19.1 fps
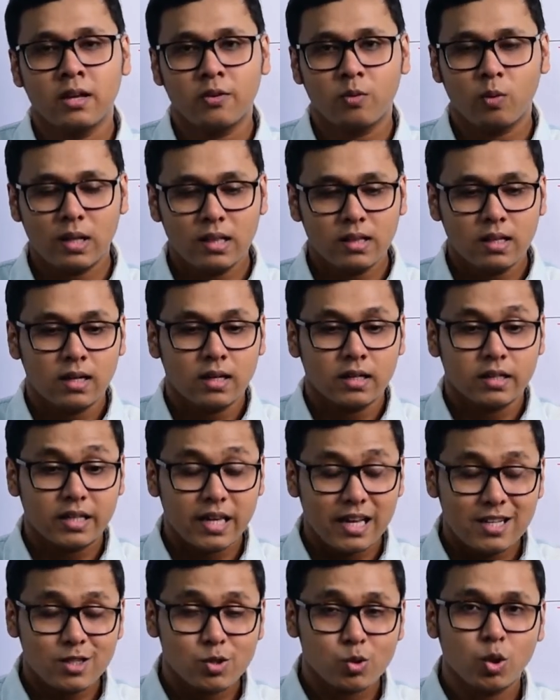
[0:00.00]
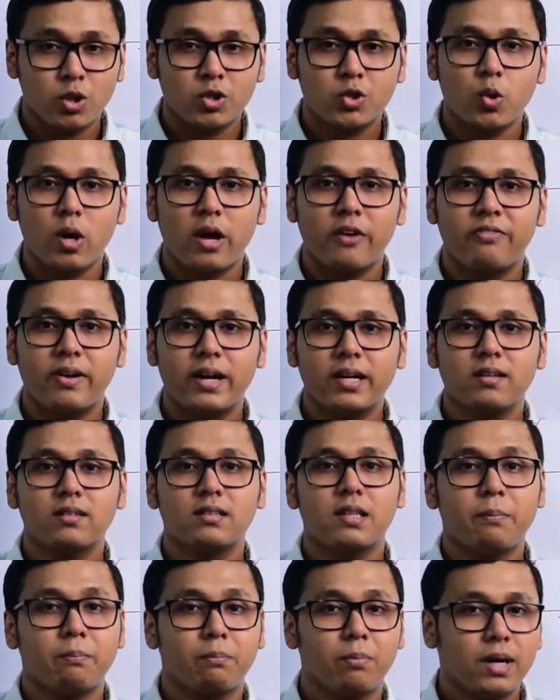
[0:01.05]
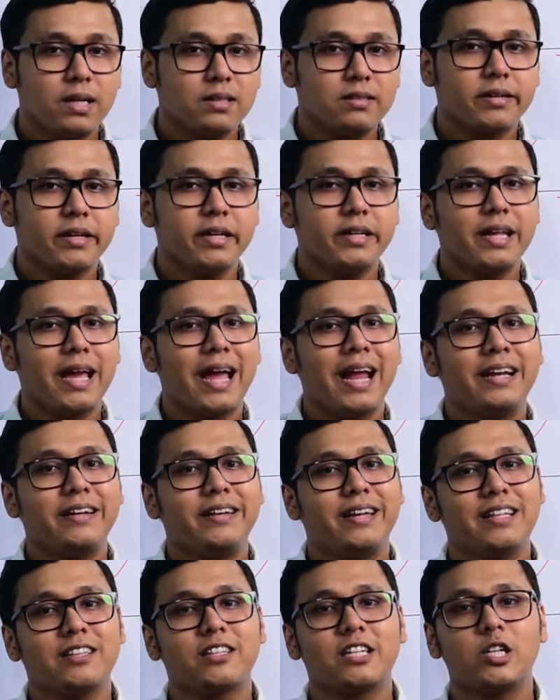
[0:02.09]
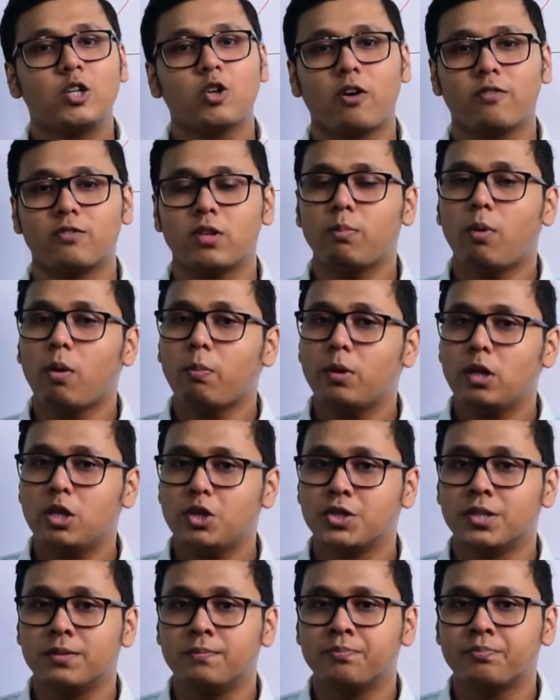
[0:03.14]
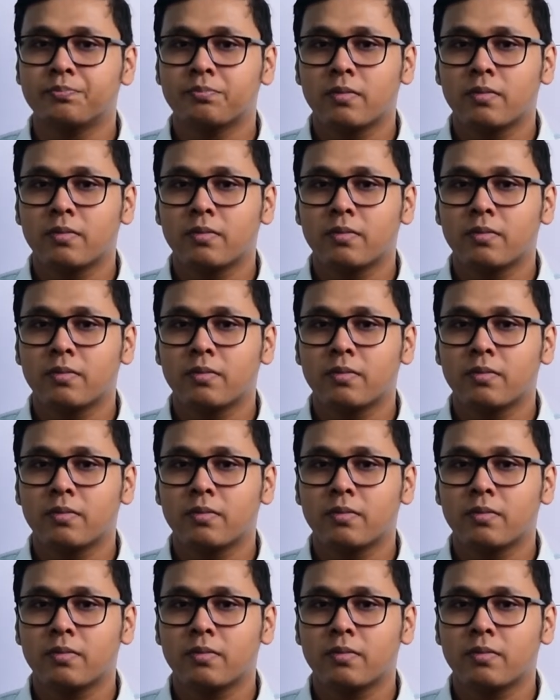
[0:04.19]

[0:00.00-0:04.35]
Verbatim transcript: Well, K is going to affect the birth rate and death rate of the population,